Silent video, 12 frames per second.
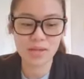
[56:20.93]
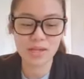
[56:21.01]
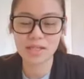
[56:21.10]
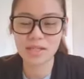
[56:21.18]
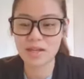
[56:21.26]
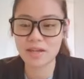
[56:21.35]

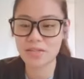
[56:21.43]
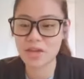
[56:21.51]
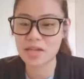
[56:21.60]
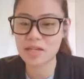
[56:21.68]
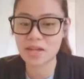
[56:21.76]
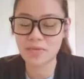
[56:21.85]
That's it.
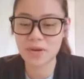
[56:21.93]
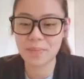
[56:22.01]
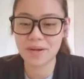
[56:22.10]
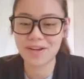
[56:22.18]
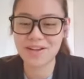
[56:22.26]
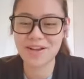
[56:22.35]
Thanks,
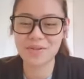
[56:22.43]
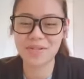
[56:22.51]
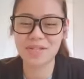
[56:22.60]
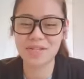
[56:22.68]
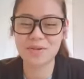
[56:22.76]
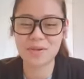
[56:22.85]
everybody. I'll
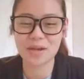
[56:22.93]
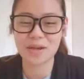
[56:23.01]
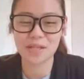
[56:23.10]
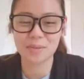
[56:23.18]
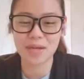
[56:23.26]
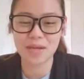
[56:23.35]
see you
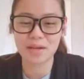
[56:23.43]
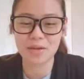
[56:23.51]
next week.